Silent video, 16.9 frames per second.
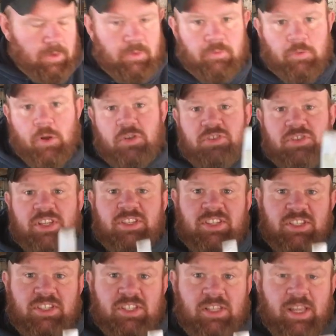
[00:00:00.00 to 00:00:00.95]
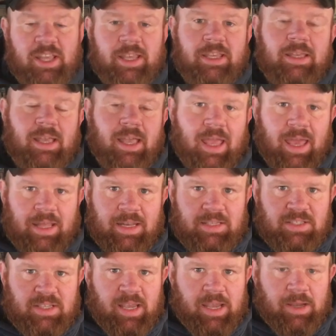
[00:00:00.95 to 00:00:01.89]
First is a sling and a
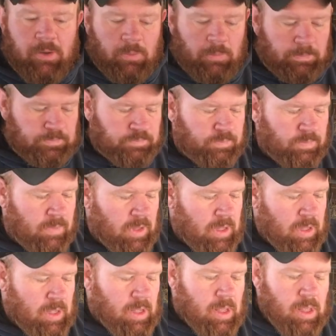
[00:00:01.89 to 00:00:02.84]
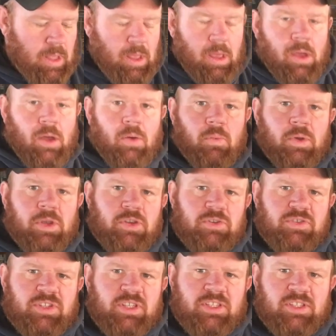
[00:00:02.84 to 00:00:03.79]
scale. We
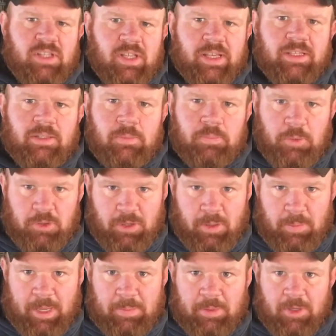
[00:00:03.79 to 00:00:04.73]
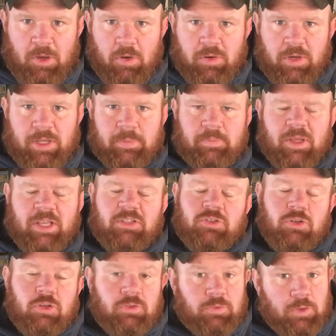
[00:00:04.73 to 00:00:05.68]
use the sling to put the baby goat in.
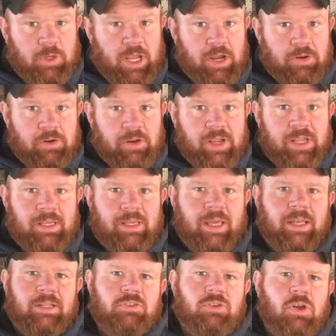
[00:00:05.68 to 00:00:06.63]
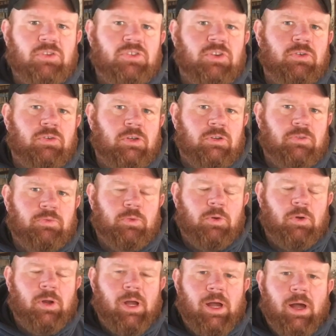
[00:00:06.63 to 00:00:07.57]
It's good for carrying, and it's also good
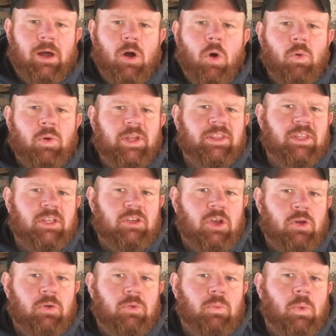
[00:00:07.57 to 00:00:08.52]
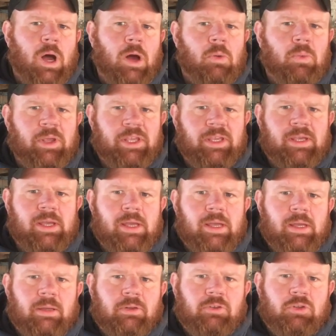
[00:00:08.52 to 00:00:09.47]
for holding the goat while we
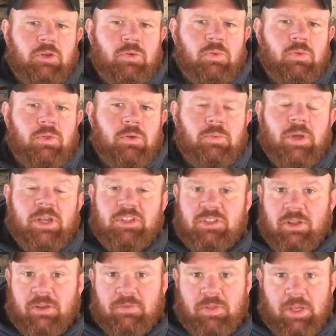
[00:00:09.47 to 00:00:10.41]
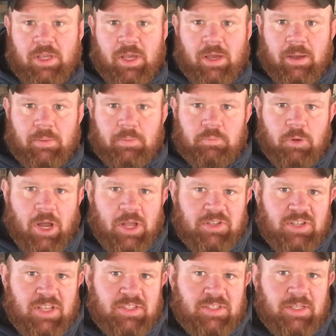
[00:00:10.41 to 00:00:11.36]
do the rest of the
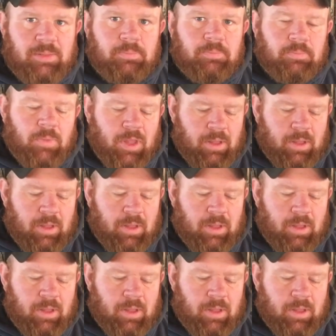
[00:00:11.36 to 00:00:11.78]
processing.